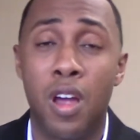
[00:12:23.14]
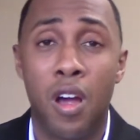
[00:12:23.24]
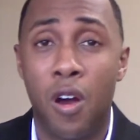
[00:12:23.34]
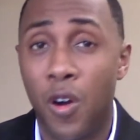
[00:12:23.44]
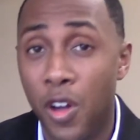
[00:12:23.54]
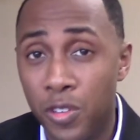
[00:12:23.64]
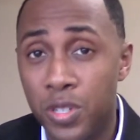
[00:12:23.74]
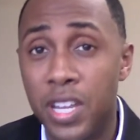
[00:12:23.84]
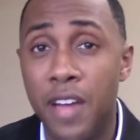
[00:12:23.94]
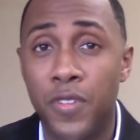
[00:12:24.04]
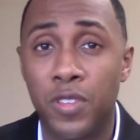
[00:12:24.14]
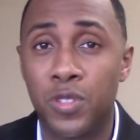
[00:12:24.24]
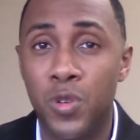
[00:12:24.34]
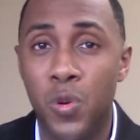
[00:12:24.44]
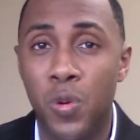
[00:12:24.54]
or other staff at the
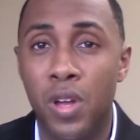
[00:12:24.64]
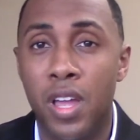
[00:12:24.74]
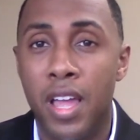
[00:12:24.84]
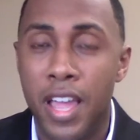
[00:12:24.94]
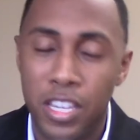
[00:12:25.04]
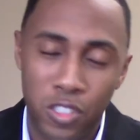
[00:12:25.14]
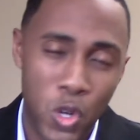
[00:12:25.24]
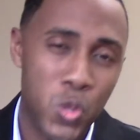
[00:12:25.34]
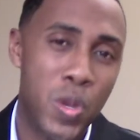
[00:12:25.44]
school. As long as